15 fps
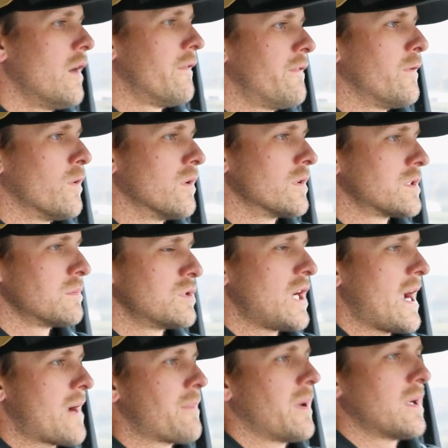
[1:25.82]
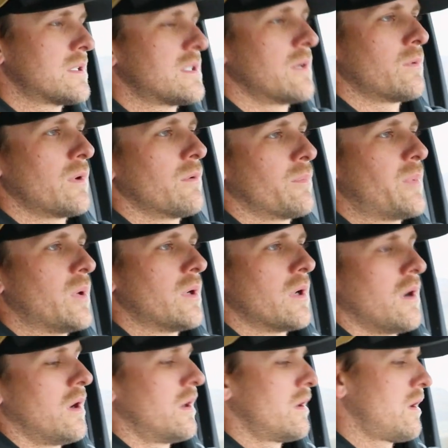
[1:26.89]
for some jackpots that we were putting
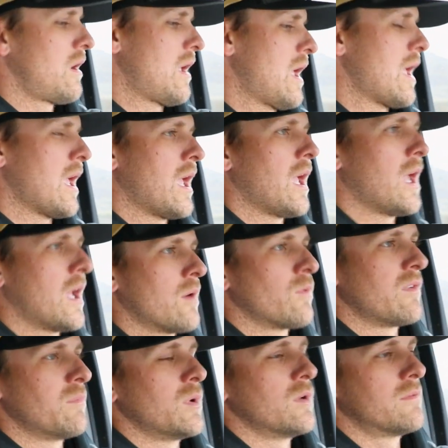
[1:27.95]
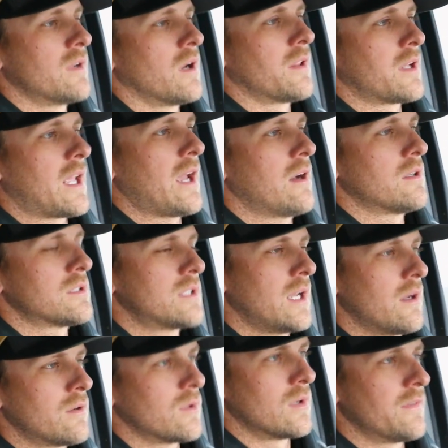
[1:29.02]
on, and we moved all the cows
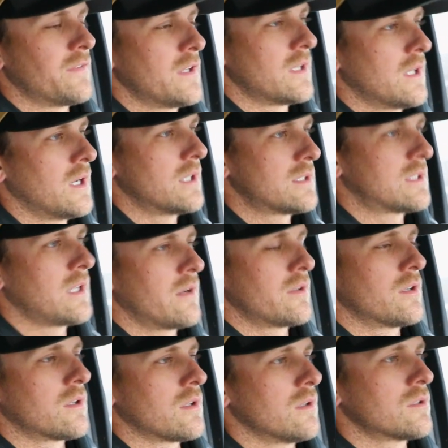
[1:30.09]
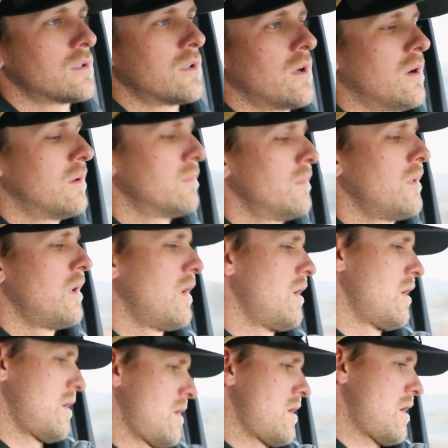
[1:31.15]
down to our feedlots down here closer to home.
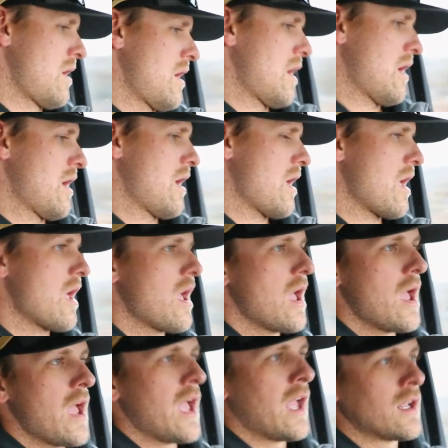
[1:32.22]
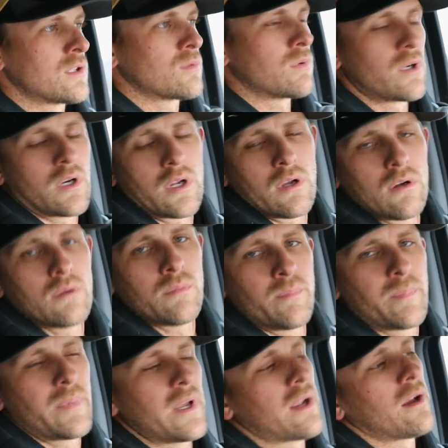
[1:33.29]
And so we're gonna go
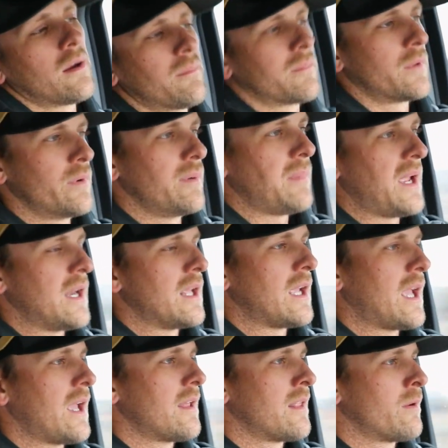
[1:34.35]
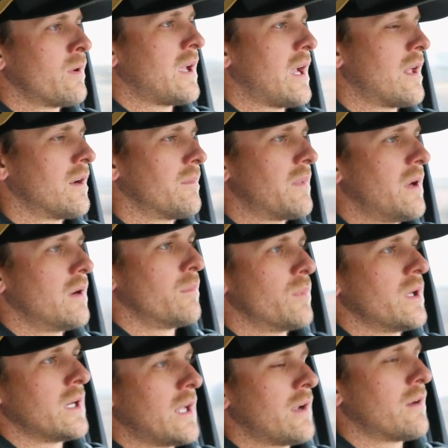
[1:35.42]
pick up the remaining hay that we had up there and
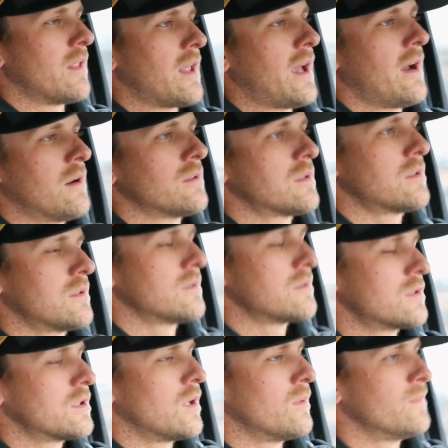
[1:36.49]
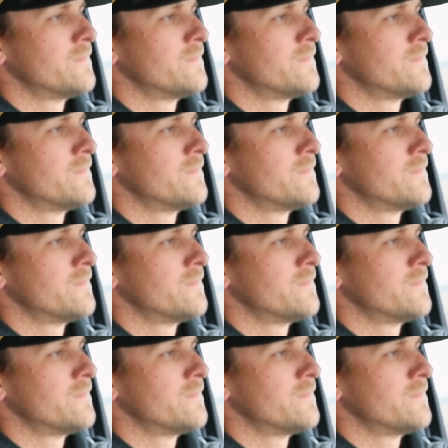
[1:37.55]
bring down to the house. So